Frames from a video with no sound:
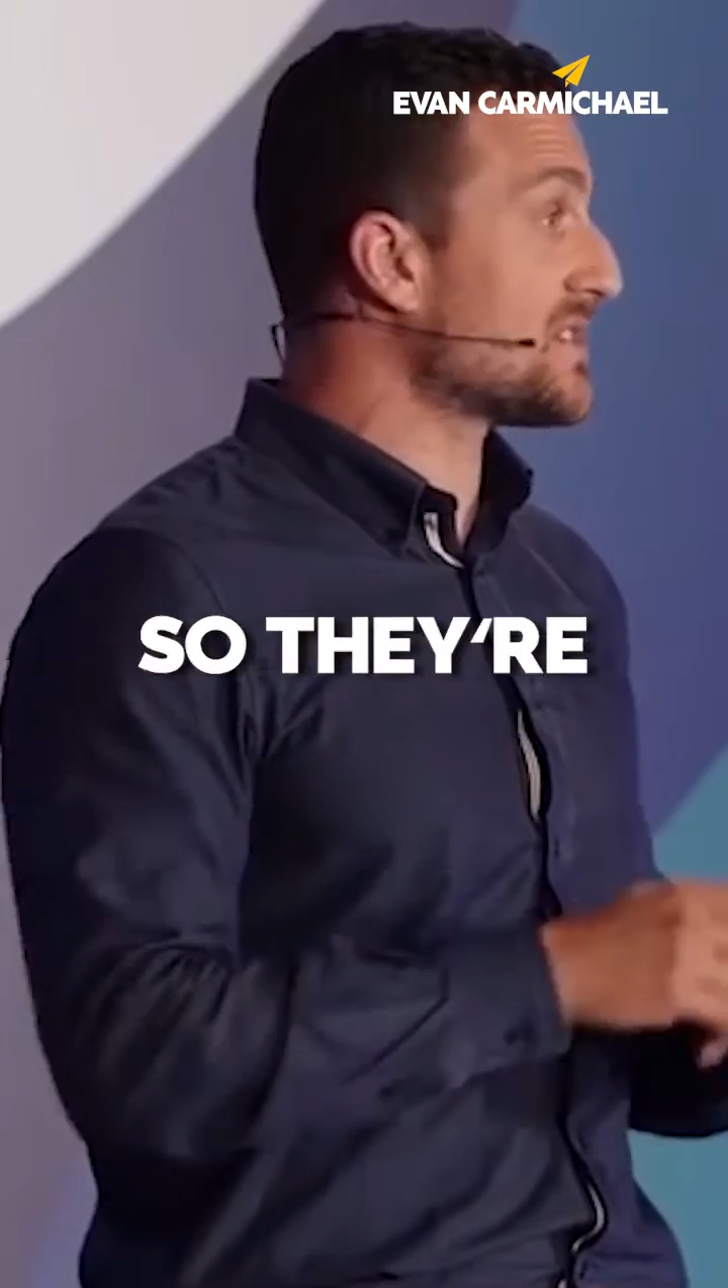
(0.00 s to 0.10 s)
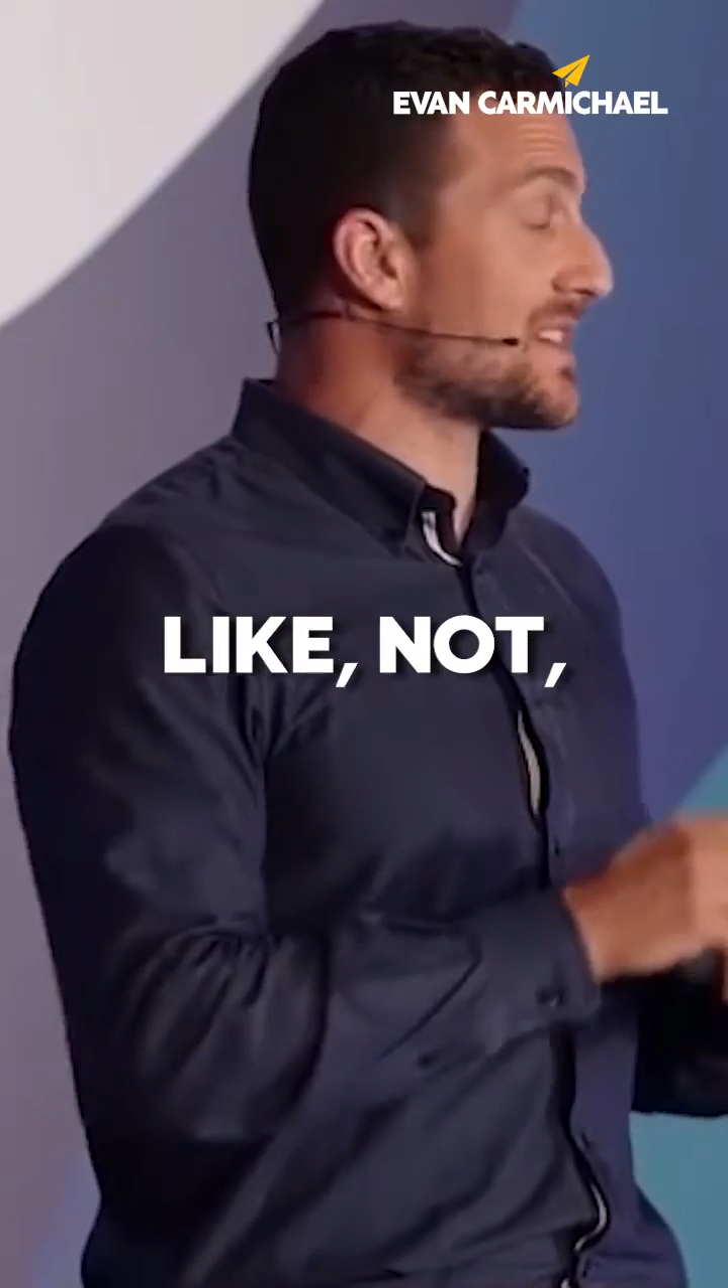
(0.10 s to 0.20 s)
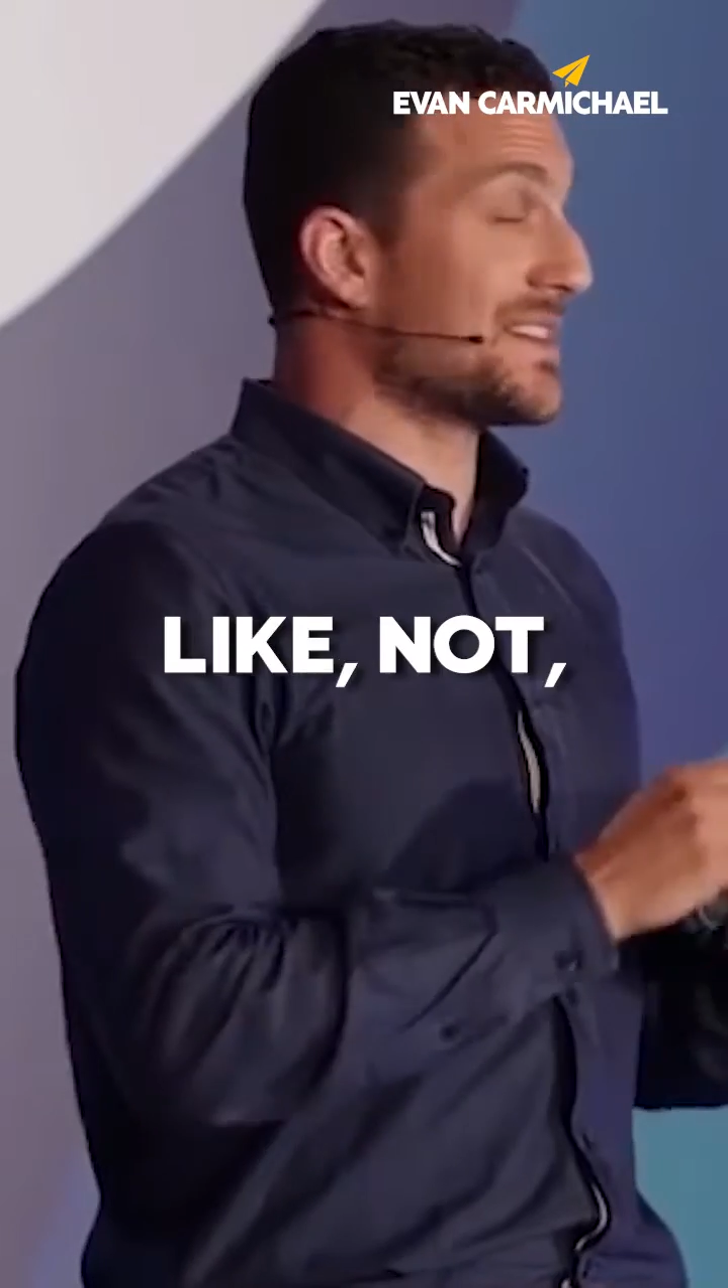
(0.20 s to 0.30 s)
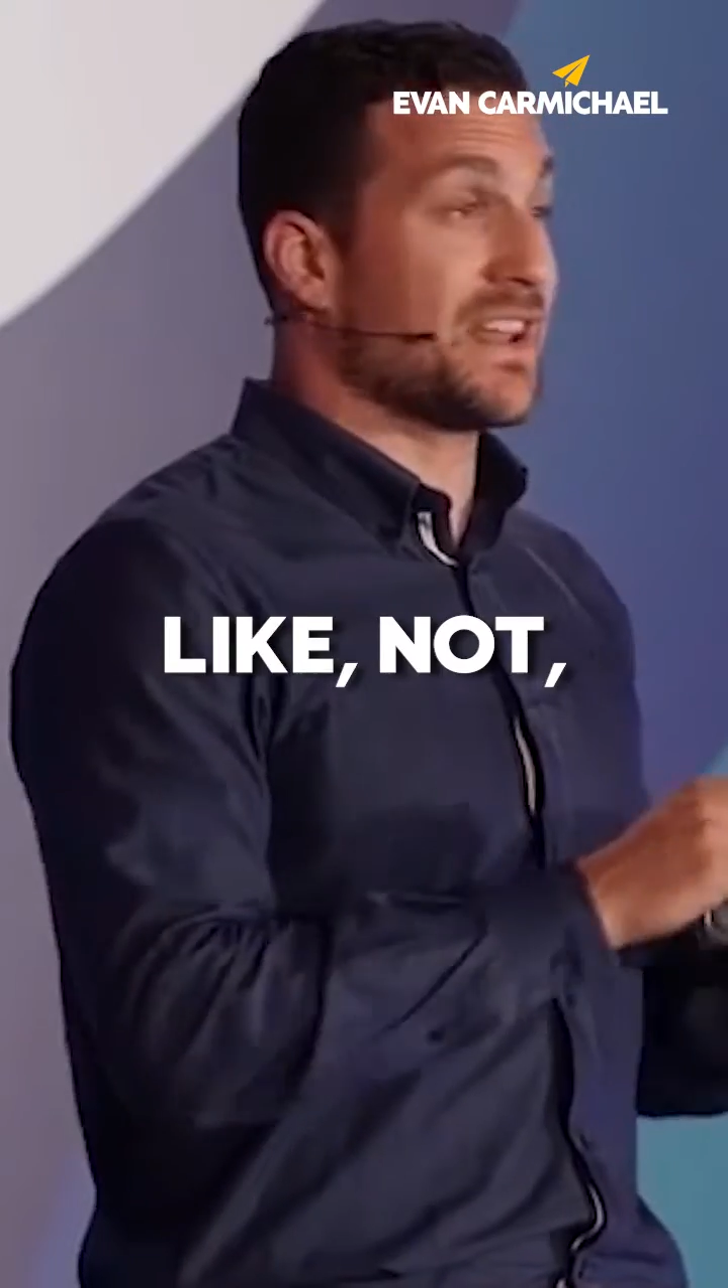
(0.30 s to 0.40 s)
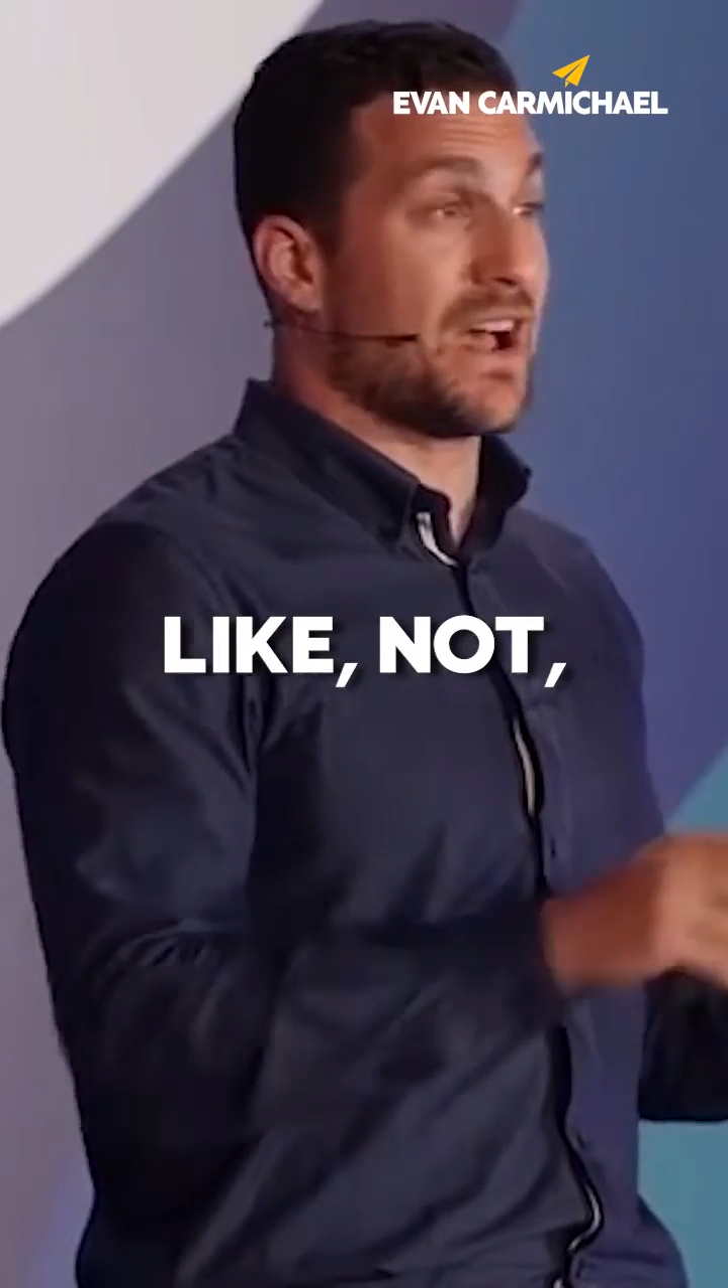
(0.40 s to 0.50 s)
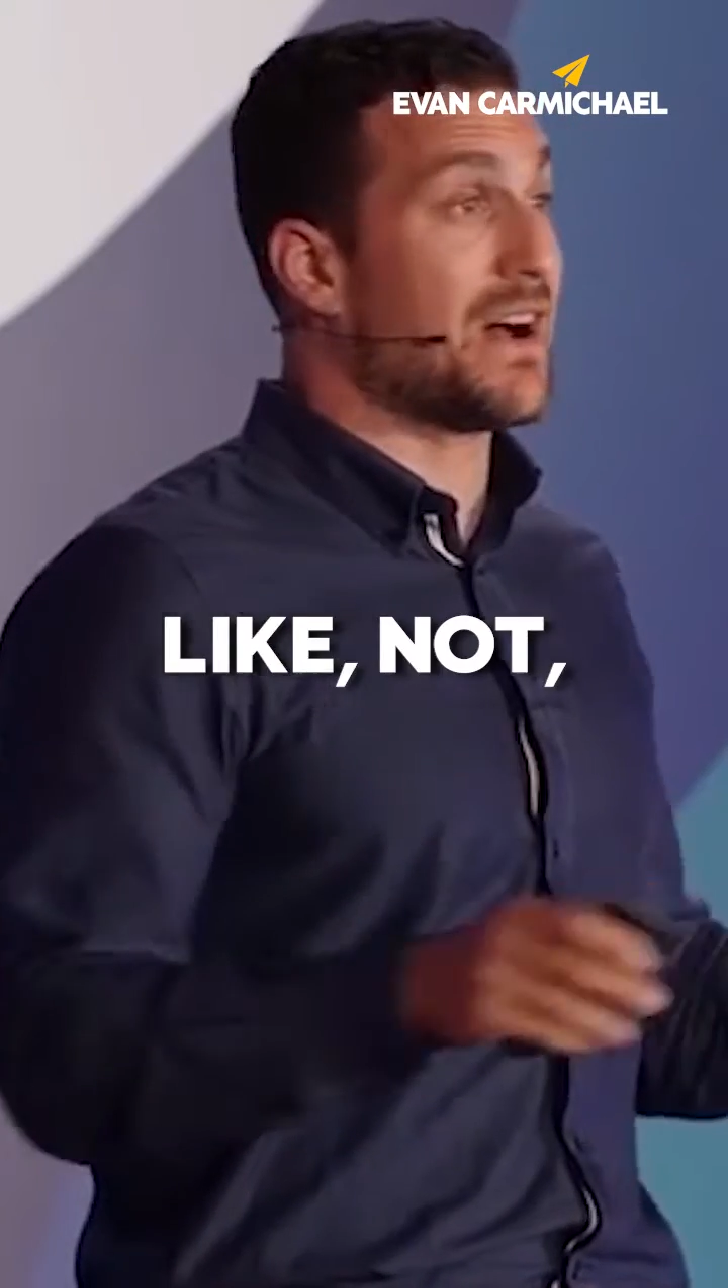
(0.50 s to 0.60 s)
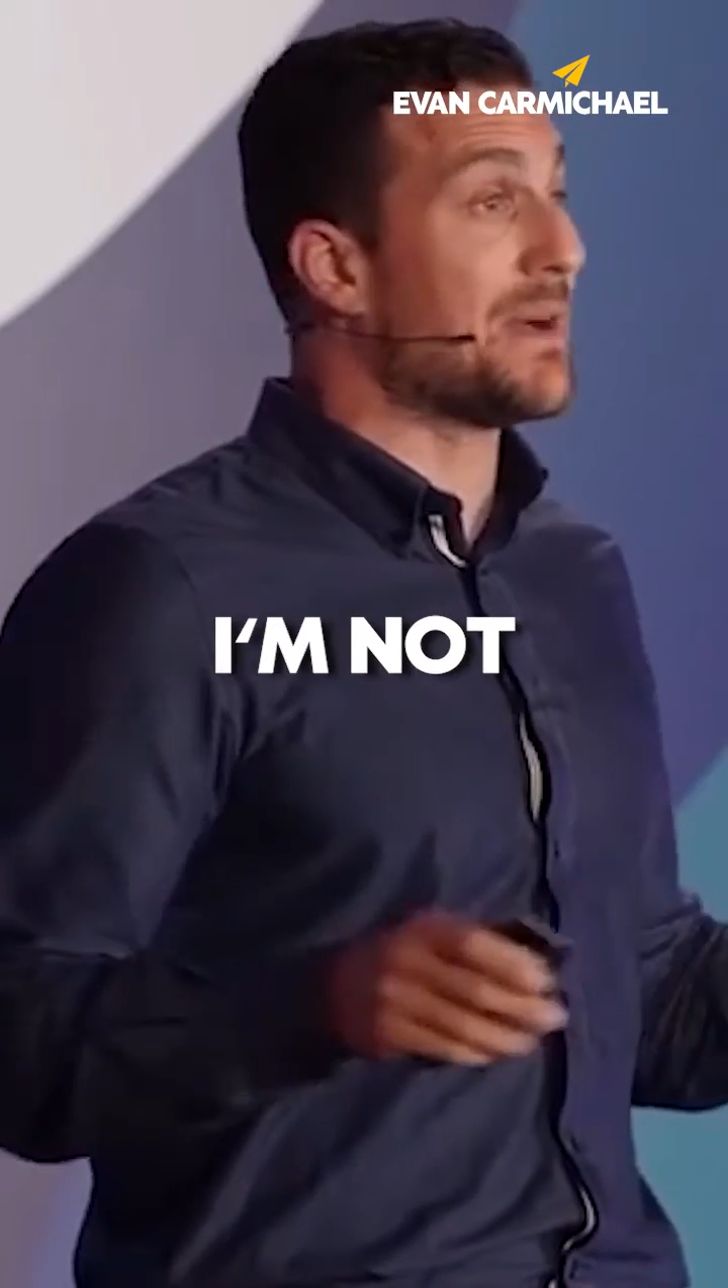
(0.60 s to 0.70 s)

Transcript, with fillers: She's like, no,